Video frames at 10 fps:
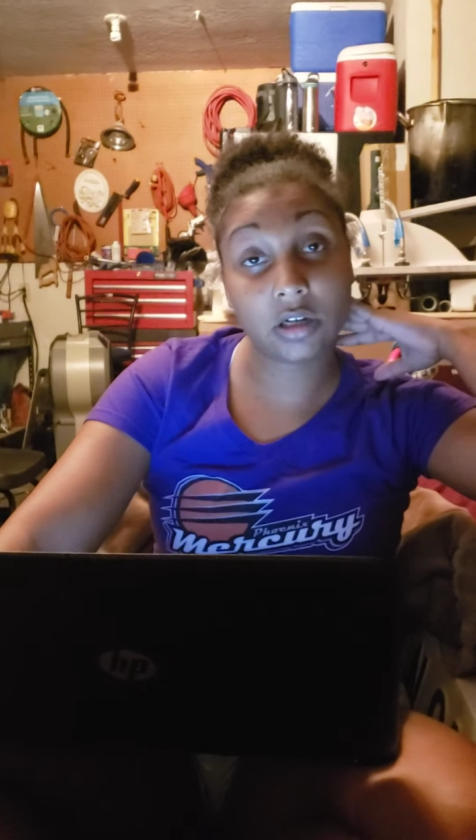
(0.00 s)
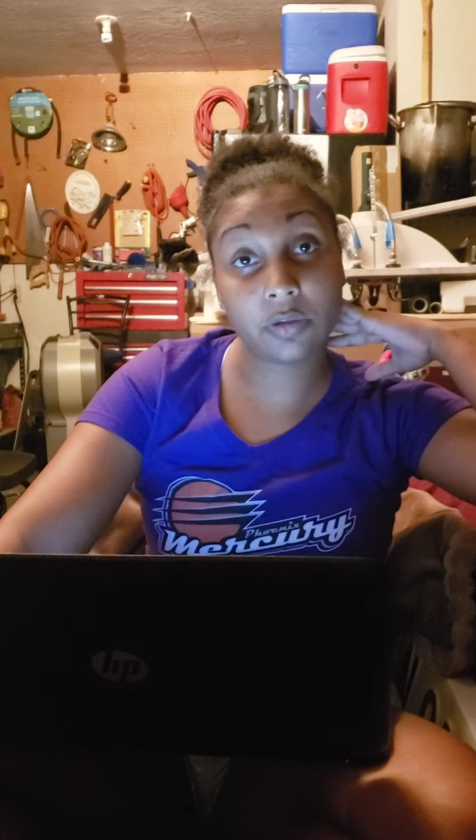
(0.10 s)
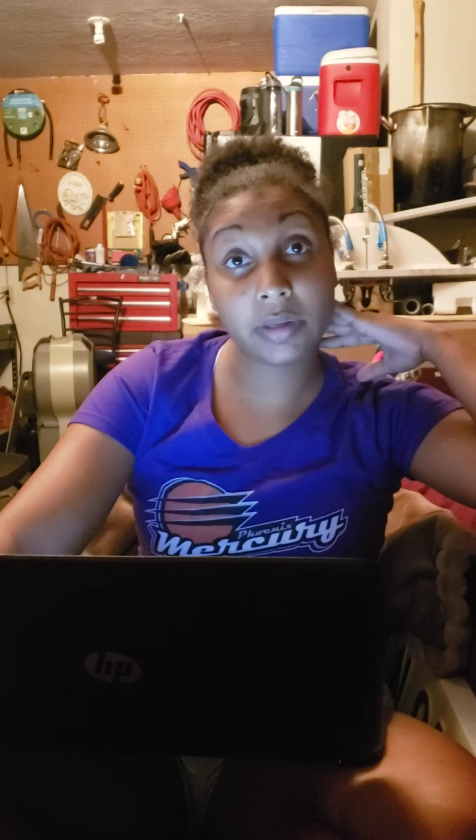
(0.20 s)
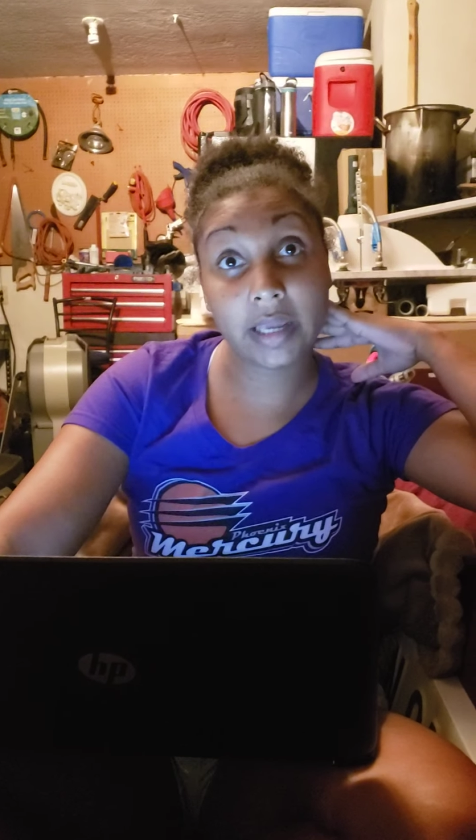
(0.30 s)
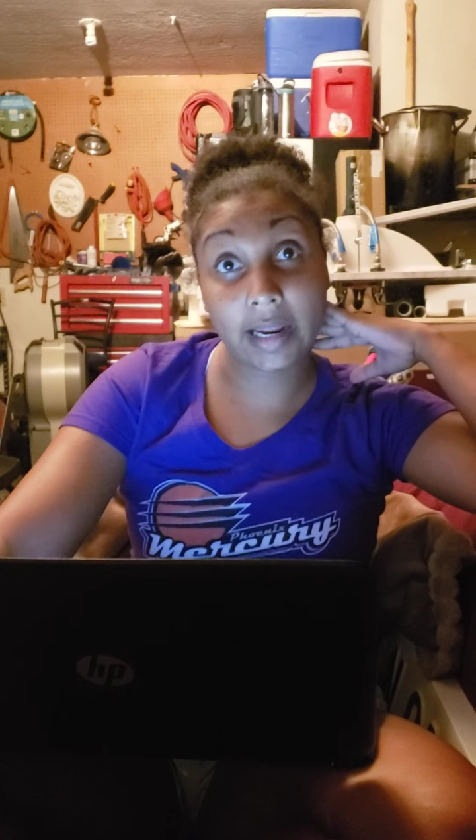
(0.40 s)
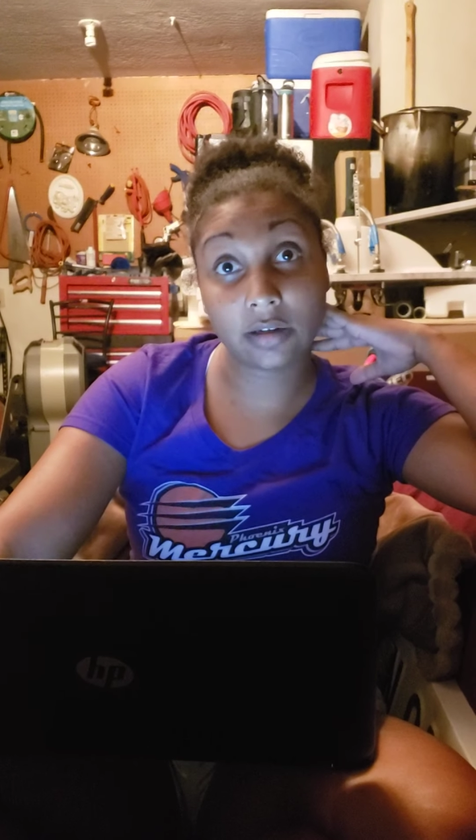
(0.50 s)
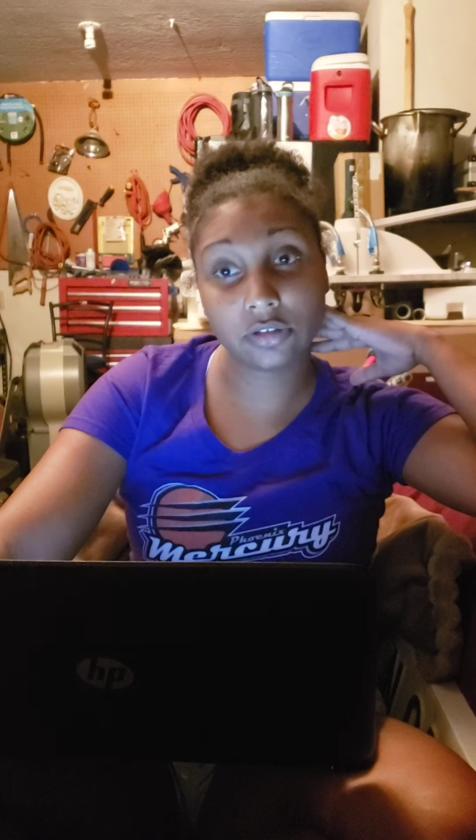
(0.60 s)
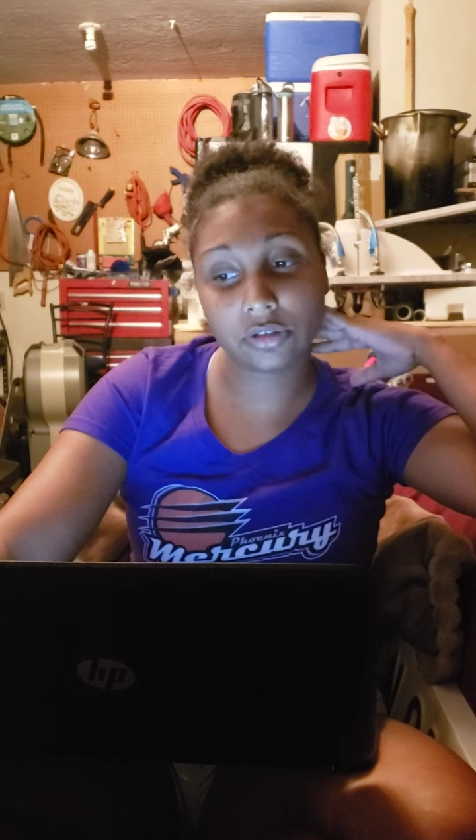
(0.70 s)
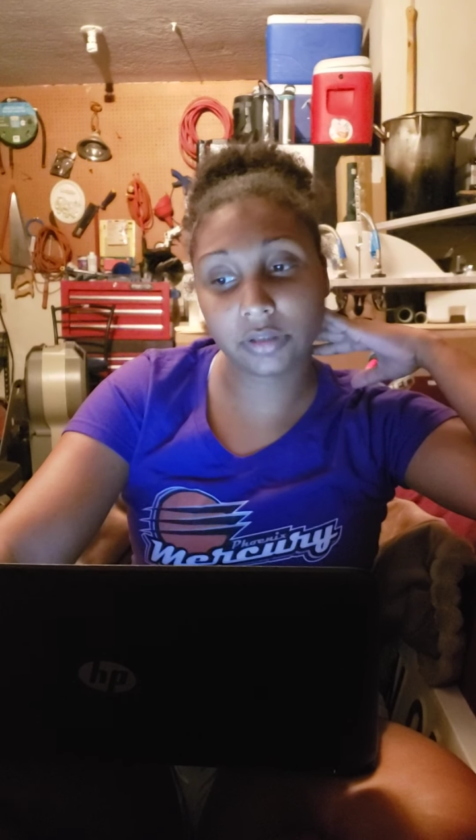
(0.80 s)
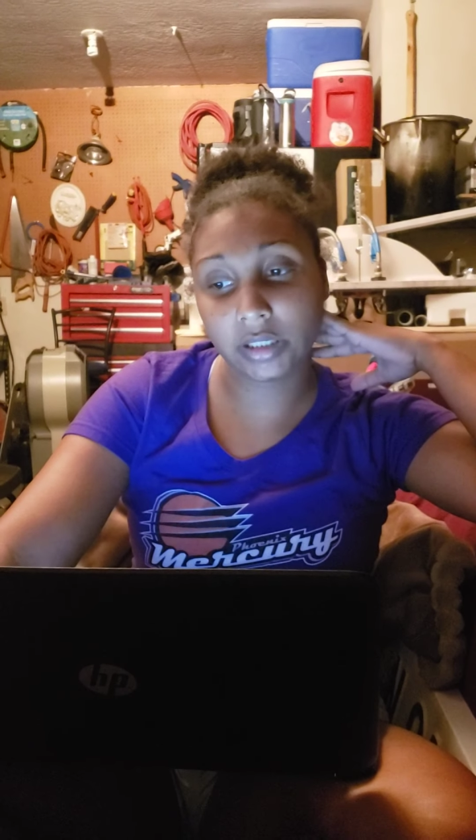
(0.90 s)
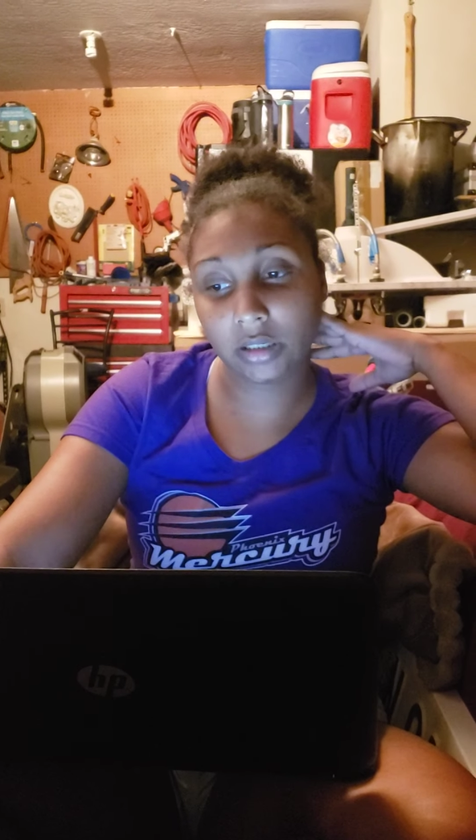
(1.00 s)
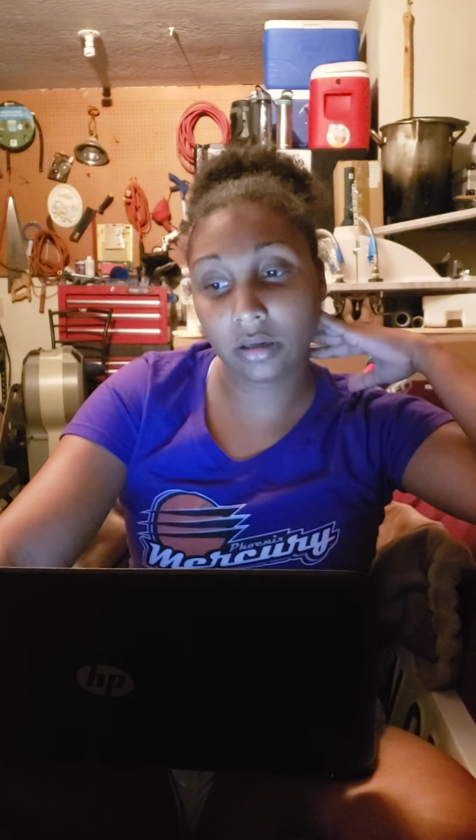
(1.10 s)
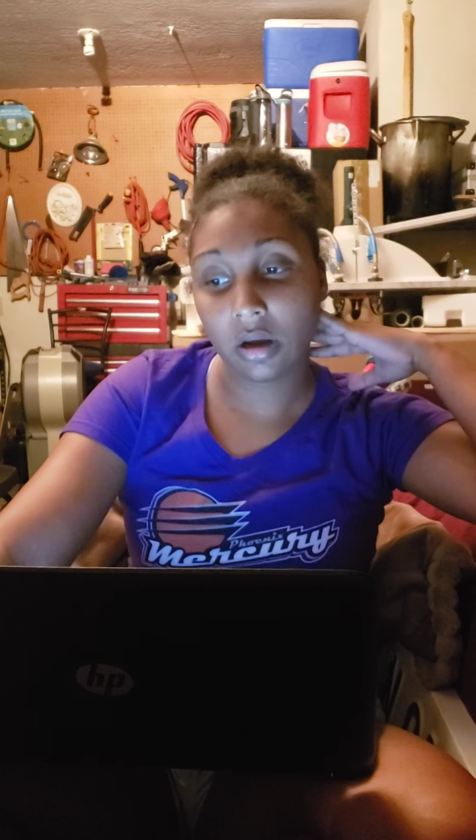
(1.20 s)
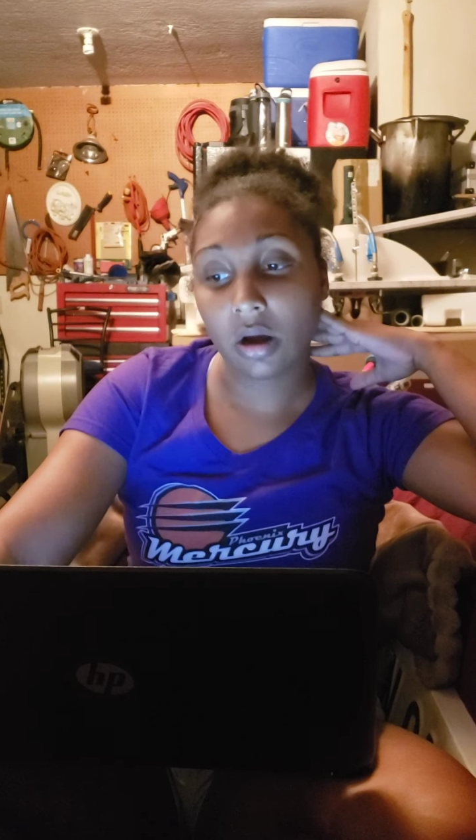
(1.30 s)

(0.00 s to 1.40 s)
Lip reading: I'll be answering